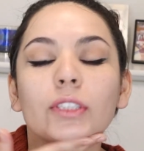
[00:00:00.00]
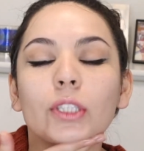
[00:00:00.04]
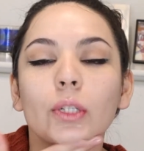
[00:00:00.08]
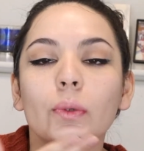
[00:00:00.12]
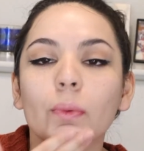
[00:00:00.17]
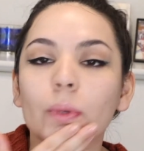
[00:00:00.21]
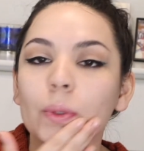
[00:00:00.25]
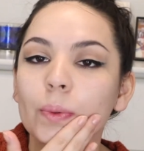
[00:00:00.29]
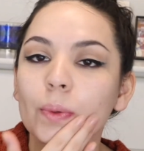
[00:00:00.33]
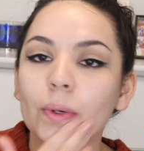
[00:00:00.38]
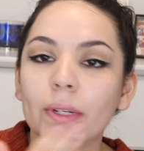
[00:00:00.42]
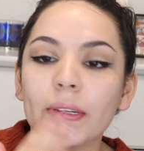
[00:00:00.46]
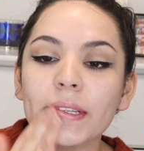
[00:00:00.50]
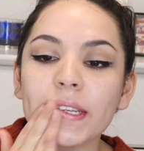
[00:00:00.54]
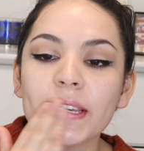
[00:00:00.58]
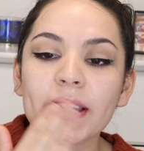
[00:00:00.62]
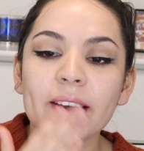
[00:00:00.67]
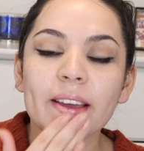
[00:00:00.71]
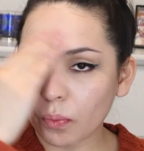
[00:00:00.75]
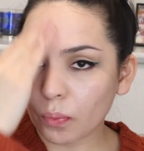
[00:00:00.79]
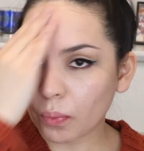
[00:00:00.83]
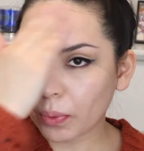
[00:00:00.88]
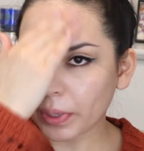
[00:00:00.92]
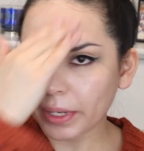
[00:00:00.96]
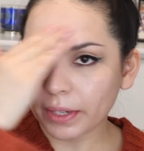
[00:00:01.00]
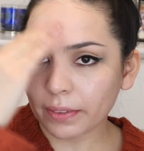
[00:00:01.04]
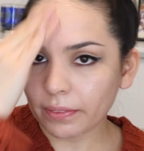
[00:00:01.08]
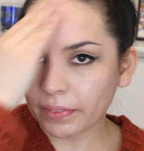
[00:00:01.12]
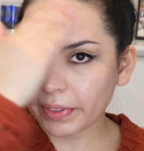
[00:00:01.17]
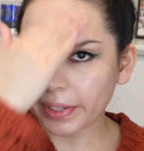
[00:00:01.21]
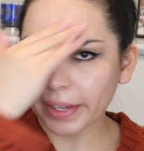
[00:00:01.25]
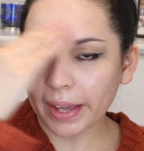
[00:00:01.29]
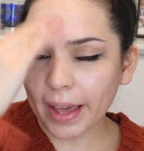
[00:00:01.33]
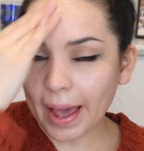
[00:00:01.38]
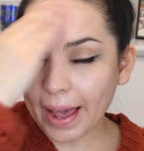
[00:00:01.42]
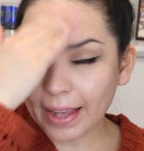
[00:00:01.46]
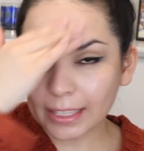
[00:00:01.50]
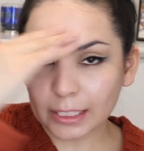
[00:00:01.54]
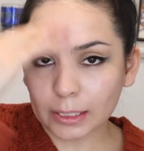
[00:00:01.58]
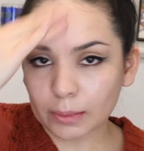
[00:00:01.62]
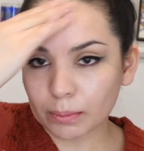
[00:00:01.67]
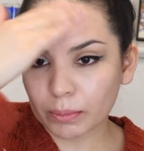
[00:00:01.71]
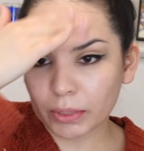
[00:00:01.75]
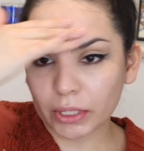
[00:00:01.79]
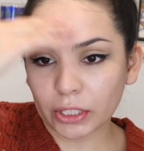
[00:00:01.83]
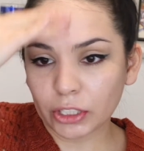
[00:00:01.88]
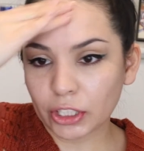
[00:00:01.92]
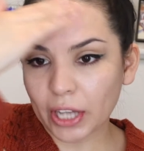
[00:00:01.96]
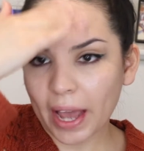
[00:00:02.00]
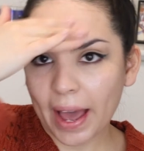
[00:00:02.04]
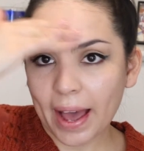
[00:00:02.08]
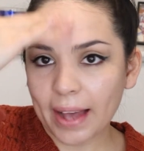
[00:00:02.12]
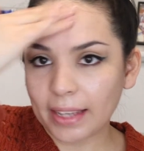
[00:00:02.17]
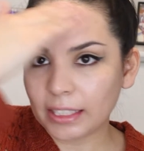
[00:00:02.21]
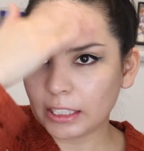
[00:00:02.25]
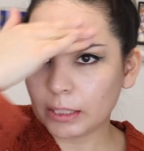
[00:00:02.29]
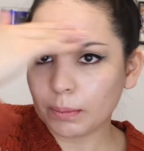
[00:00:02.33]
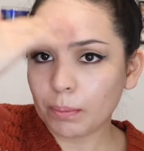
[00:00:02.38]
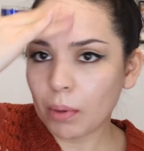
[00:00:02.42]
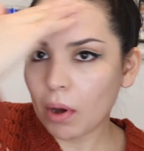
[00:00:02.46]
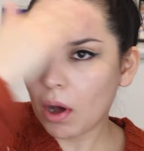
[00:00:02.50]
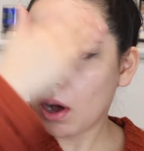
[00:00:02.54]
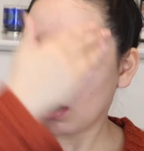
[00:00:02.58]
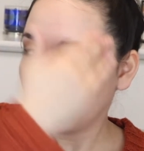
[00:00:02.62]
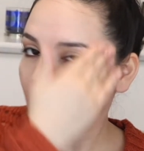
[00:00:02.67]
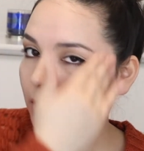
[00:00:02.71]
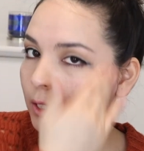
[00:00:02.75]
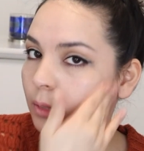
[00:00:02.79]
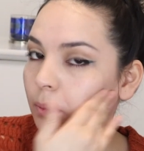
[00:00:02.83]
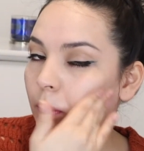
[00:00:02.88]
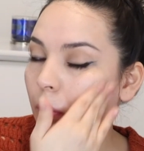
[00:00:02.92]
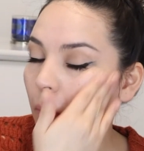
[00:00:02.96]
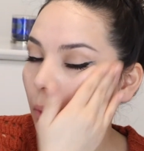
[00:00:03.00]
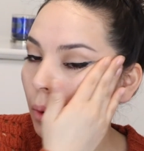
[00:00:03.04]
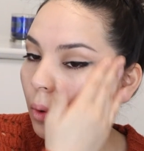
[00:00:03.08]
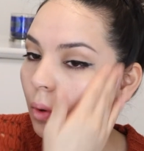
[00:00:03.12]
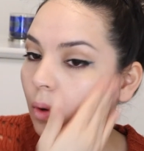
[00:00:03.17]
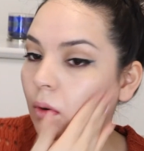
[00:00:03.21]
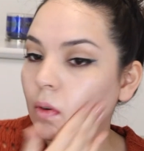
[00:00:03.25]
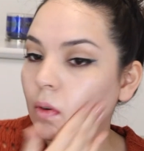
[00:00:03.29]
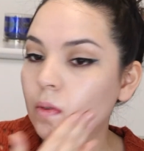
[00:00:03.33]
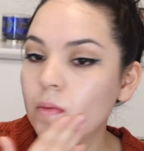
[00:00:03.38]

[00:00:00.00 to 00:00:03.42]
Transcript: so we want to get rid of it as much as possible.